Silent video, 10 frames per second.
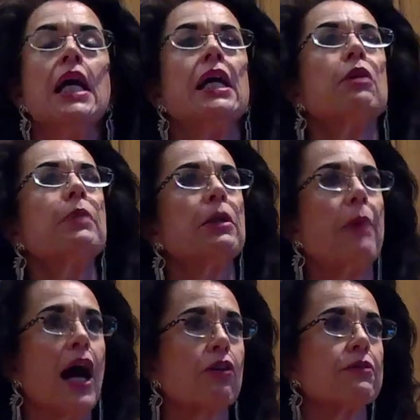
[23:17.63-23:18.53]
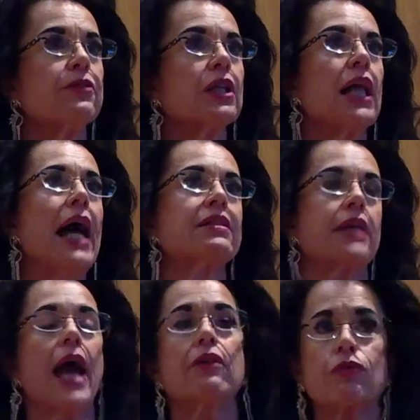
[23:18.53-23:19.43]
It'll be a powerful
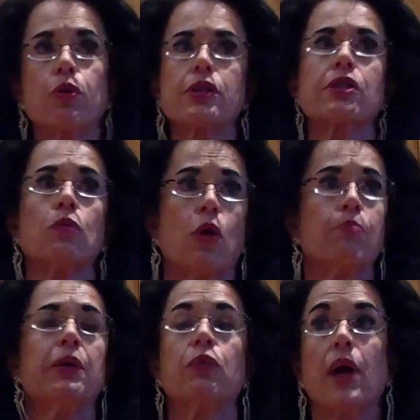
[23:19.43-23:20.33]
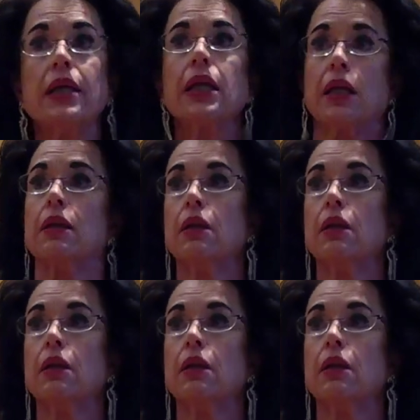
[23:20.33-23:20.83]
class, and of course it won't be raining,